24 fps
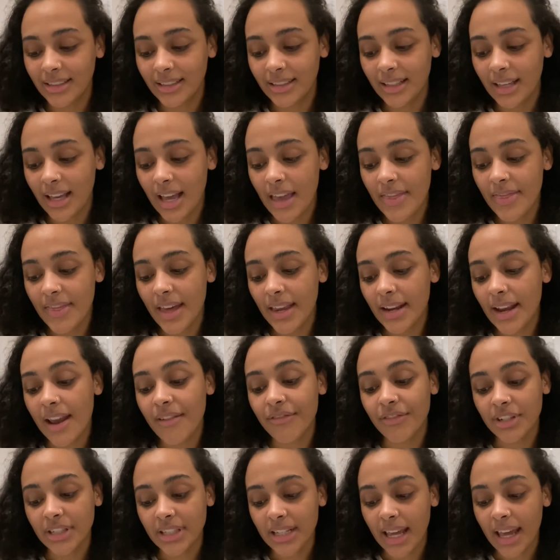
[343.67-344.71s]
And then
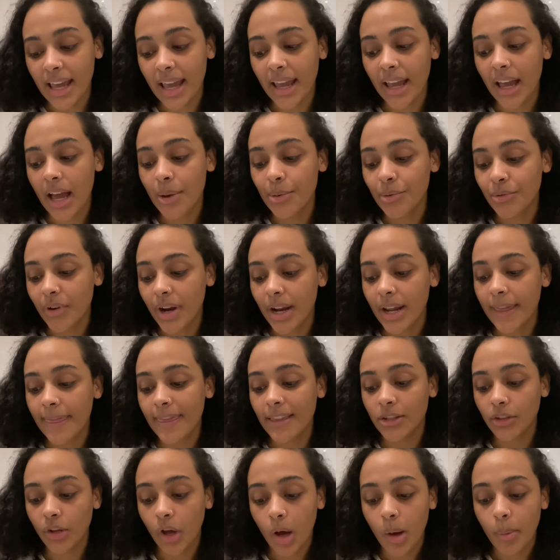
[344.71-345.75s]
every day I would write at the
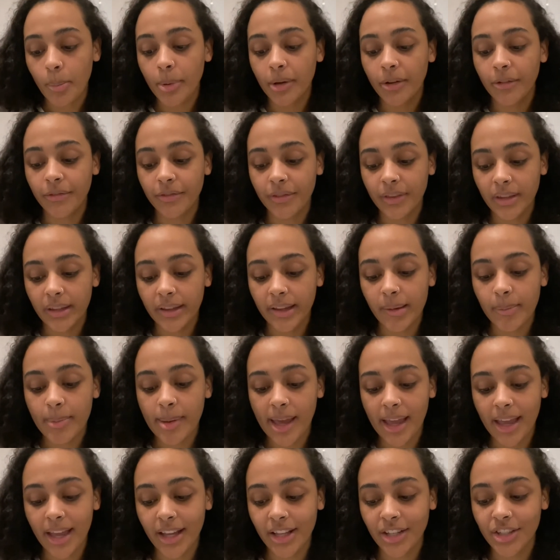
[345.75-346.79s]
top of the
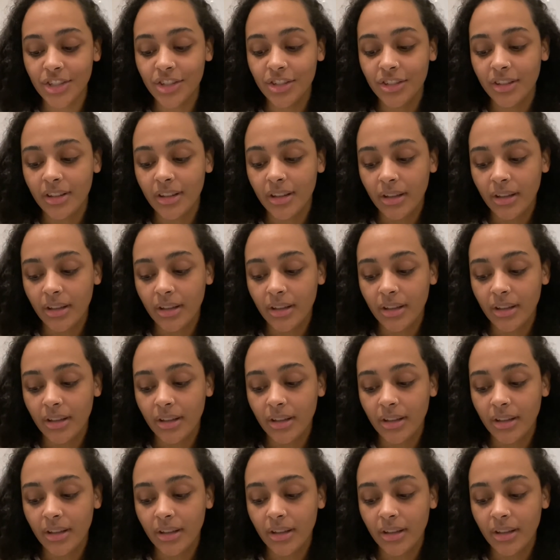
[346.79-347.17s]
page,